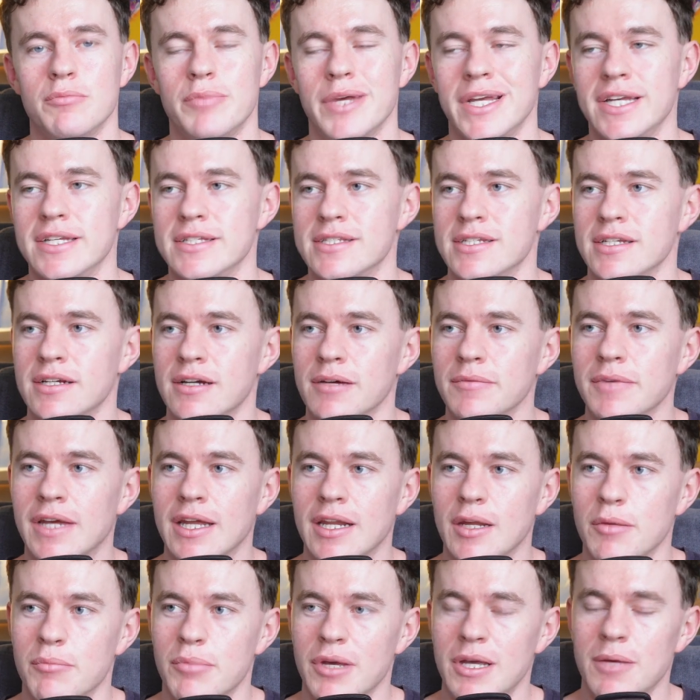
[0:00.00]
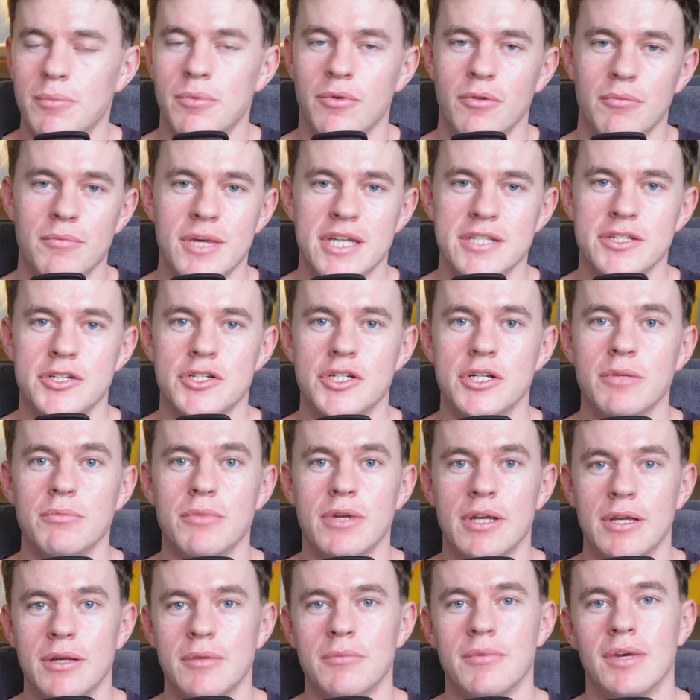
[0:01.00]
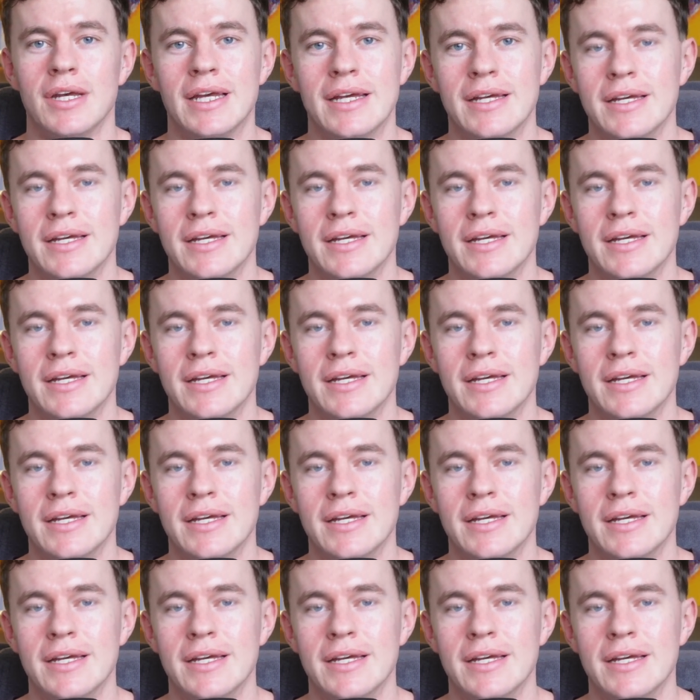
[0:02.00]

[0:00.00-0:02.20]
piece, and I'm getting people messaging me